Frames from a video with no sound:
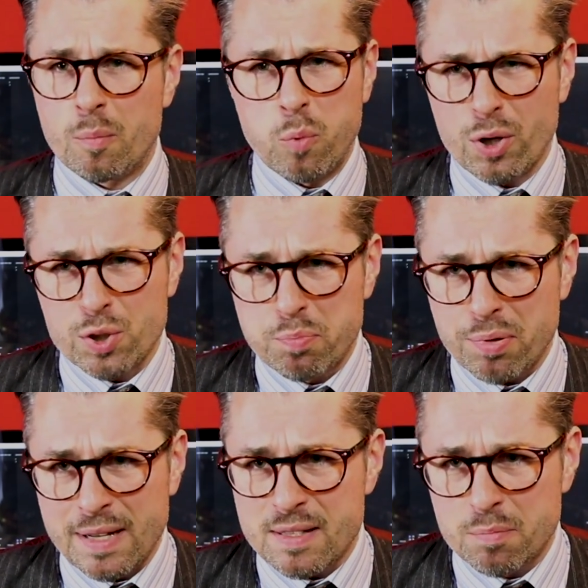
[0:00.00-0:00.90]
Watch
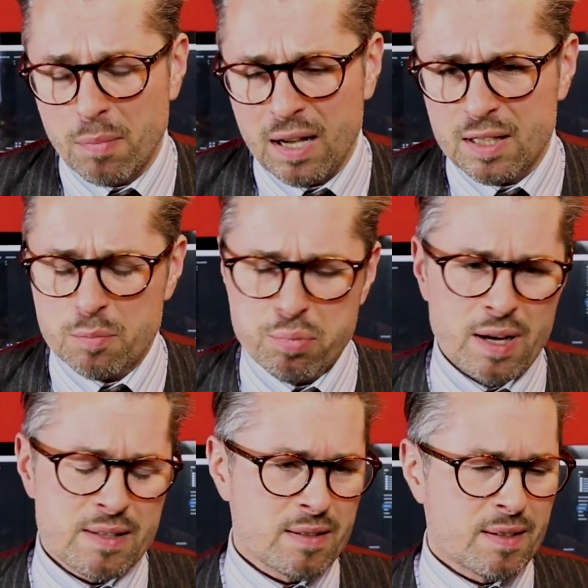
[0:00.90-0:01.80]
prices, market
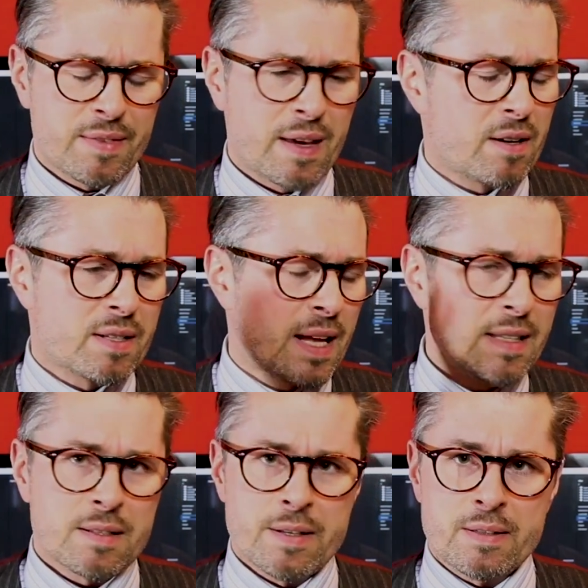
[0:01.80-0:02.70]
prices, they are
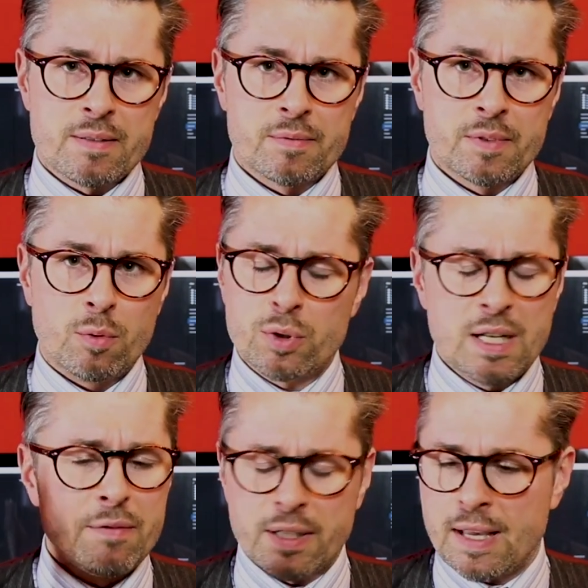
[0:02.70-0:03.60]
senseless. He would
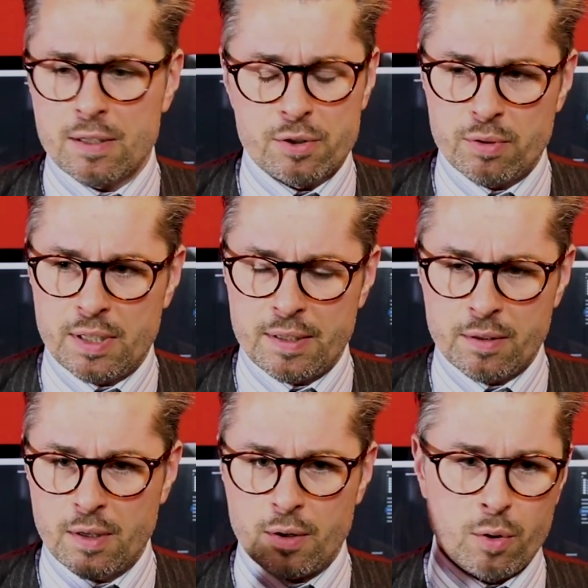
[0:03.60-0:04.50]
never calculate and
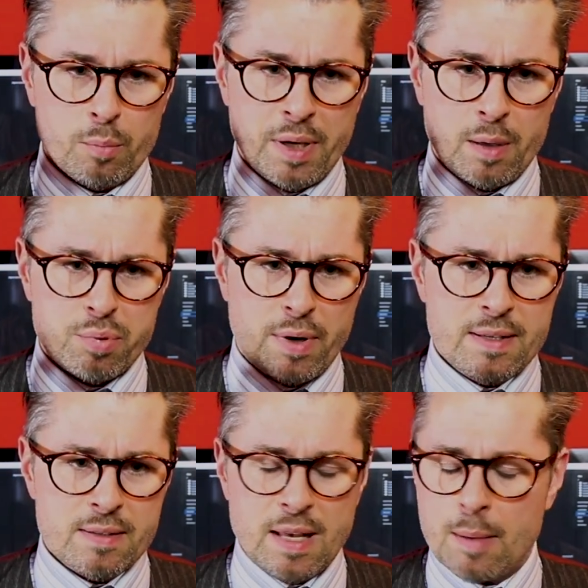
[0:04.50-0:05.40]
compare
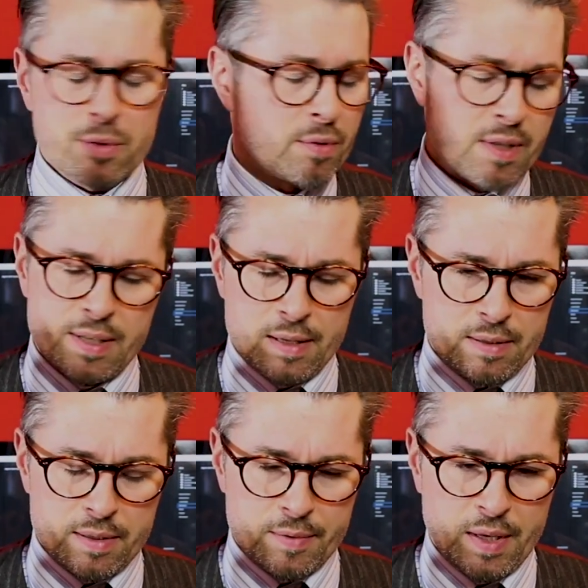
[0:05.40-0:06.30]
prices, absolutely
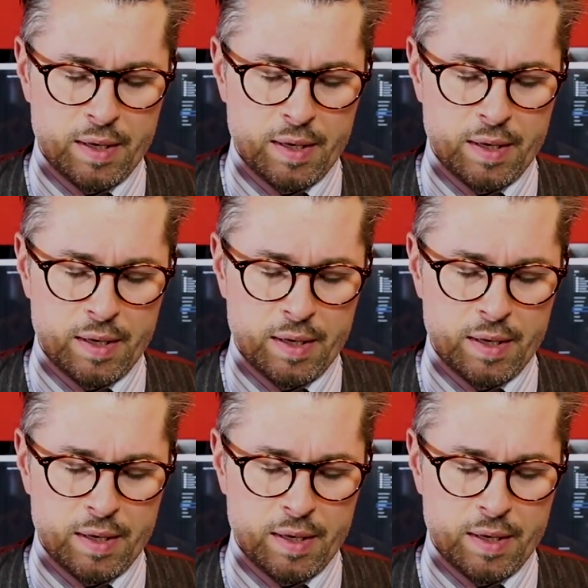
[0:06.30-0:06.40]
senseless.